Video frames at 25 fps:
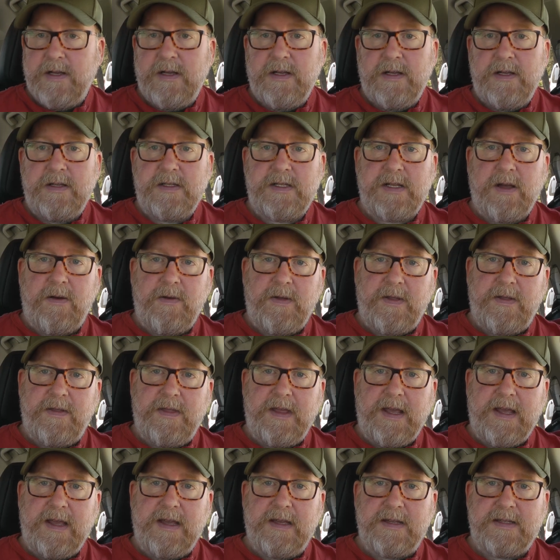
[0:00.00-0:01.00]
So
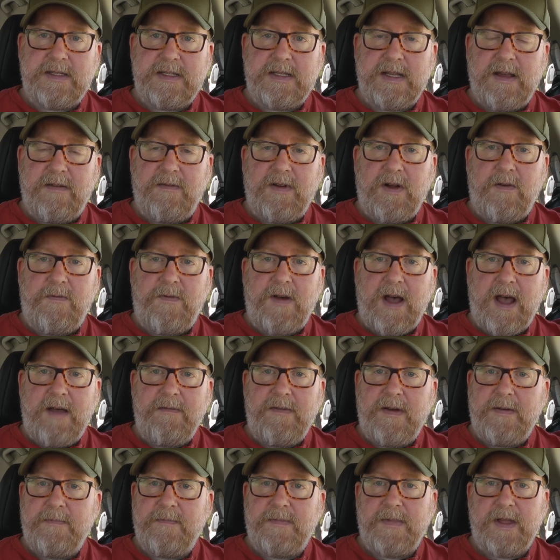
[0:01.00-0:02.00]
the
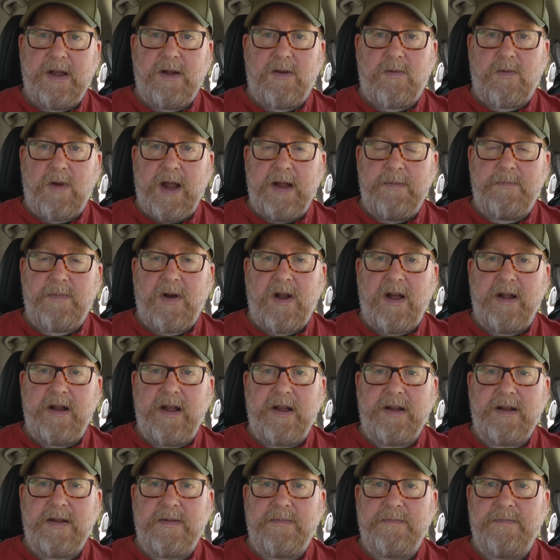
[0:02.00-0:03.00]
705, great
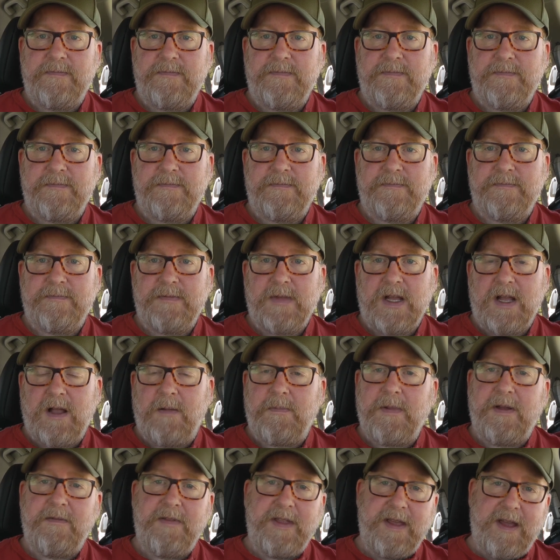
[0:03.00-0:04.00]
product. A
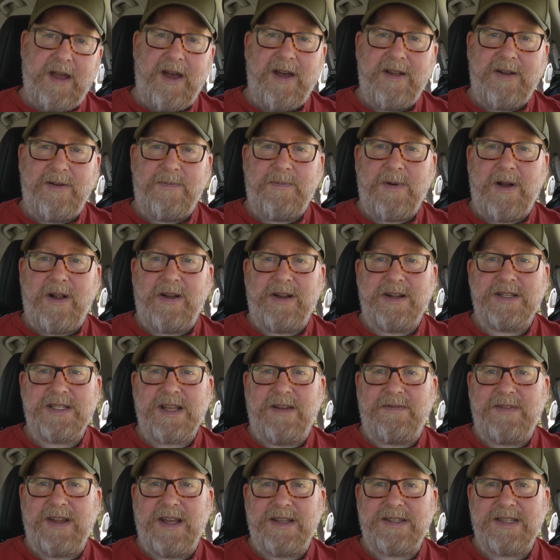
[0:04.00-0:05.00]
couple of the other products
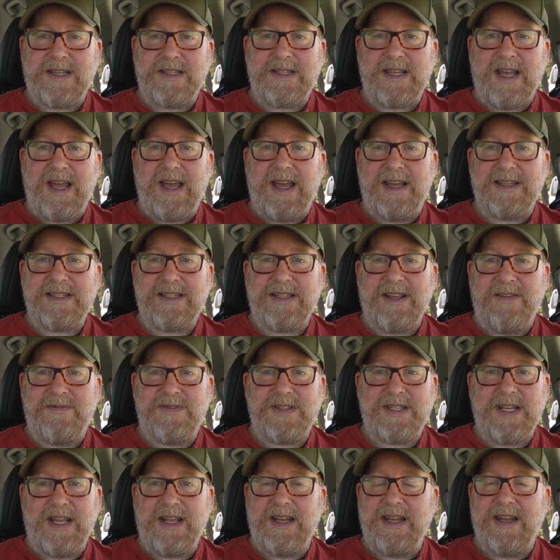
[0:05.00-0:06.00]
I've tested, as
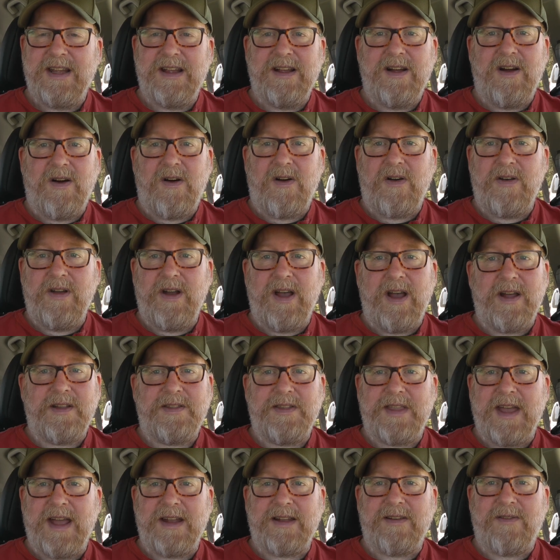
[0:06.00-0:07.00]
you've seen, are
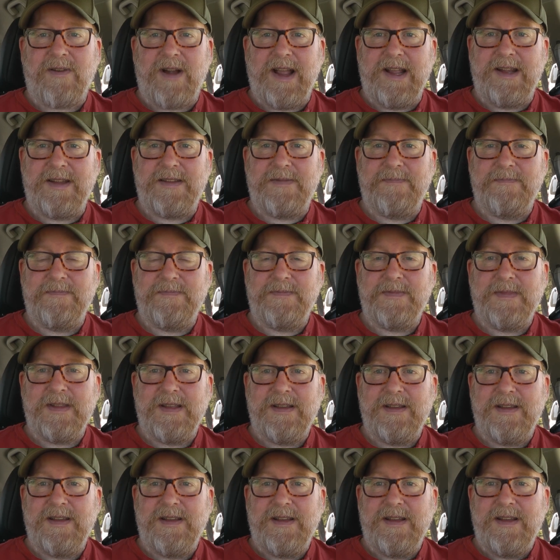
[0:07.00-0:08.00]
not that great.
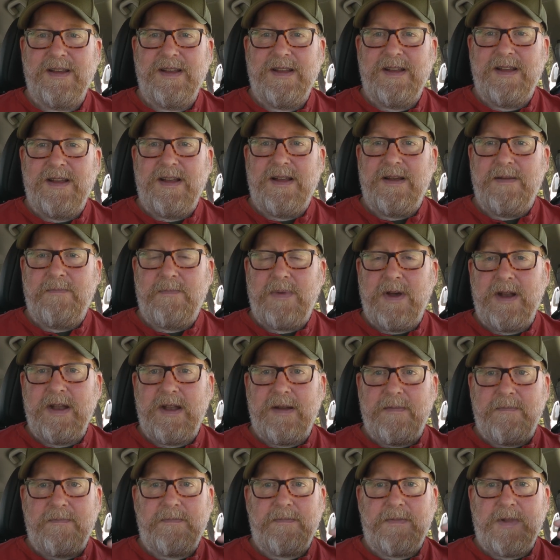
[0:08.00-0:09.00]

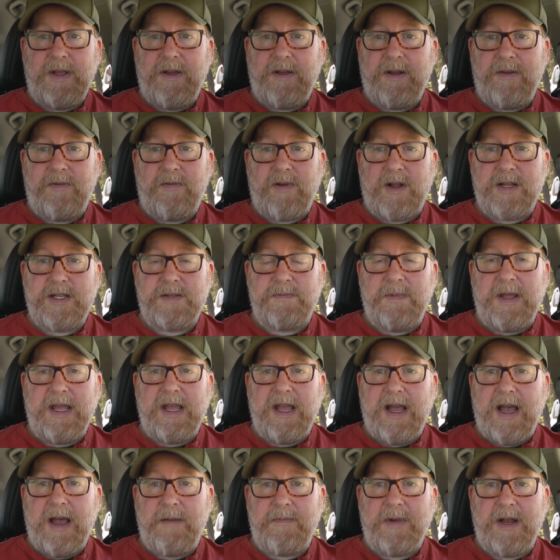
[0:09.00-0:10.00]
But you can trust
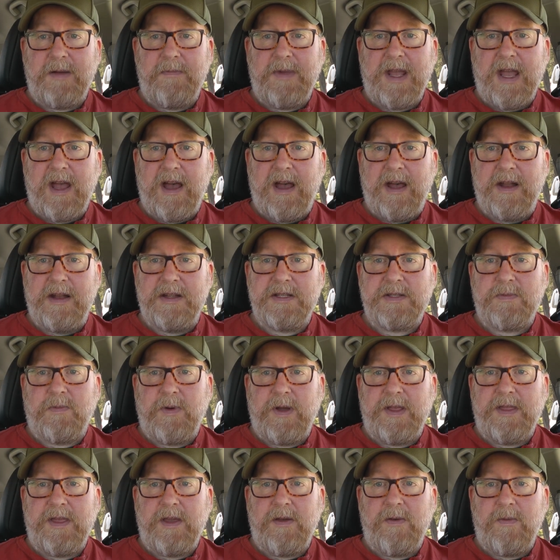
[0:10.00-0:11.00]
me, I'm going to be honest
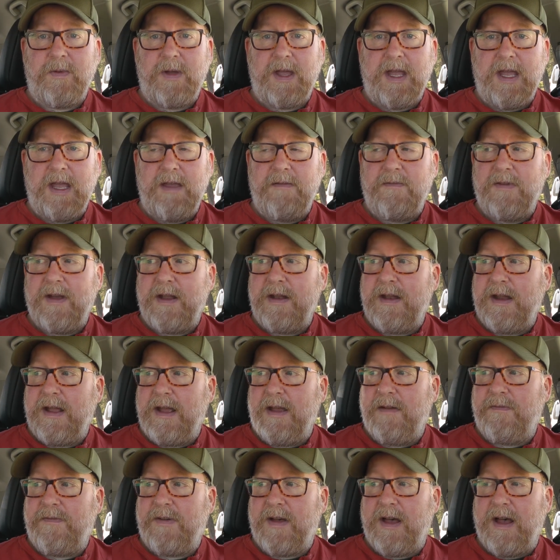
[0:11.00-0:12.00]
with you, even
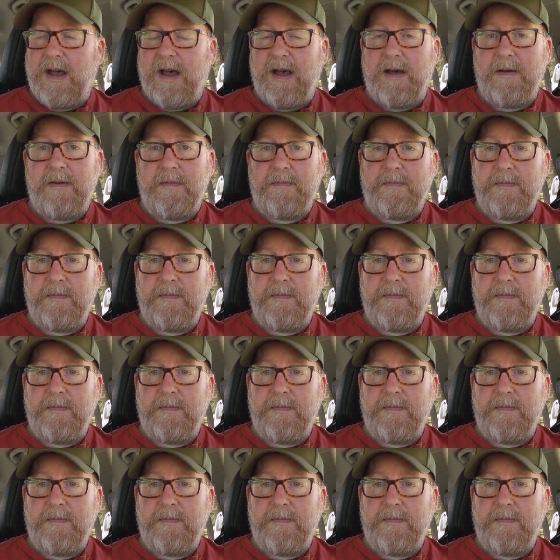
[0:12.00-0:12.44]
if a